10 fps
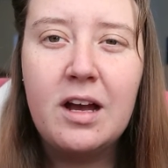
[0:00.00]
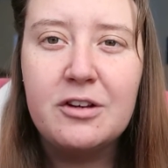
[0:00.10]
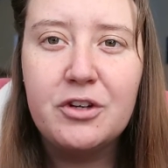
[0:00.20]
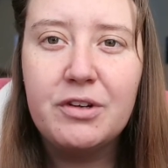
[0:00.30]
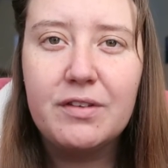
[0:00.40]

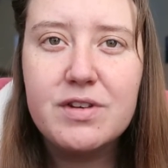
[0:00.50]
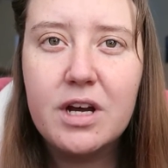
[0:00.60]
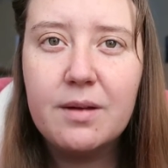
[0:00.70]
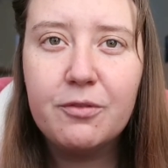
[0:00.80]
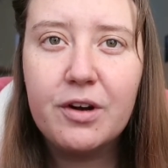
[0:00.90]
I don't have
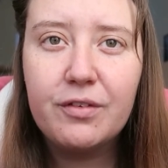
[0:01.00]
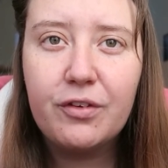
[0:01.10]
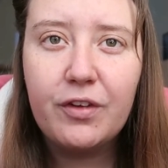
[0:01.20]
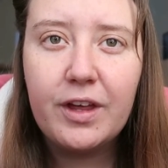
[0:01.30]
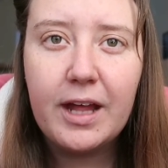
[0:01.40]
time for
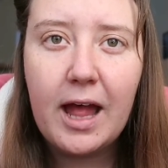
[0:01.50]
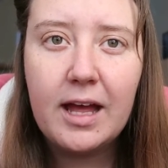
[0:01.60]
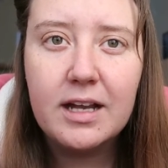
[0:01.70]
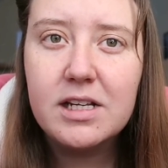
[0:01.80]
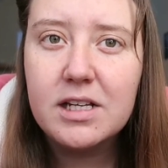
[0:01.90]
everything
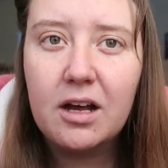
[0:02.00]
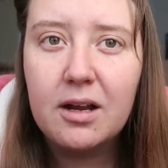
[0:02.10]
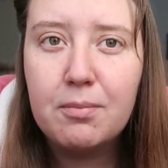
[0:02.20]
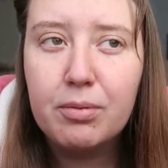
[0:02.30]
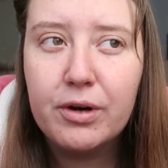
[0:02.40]
and
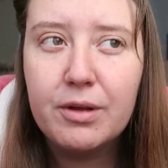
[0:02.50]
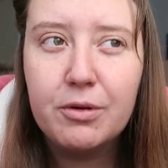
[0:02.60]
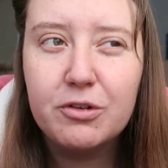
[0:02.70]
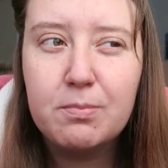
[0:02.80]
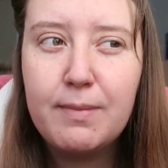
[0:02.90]
I'm pretty
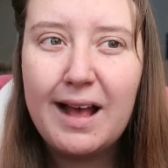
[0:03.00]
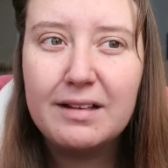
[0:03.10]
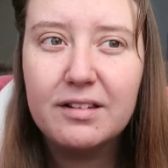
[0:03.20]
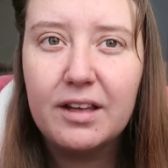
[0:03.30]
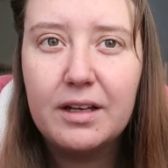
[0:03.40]
much
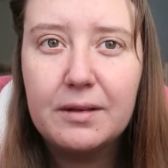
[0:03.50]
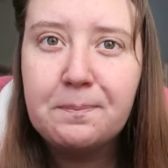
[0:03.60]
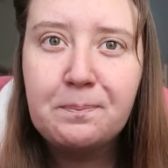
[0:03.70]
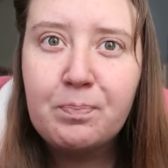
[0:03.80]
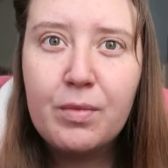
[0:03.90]
masking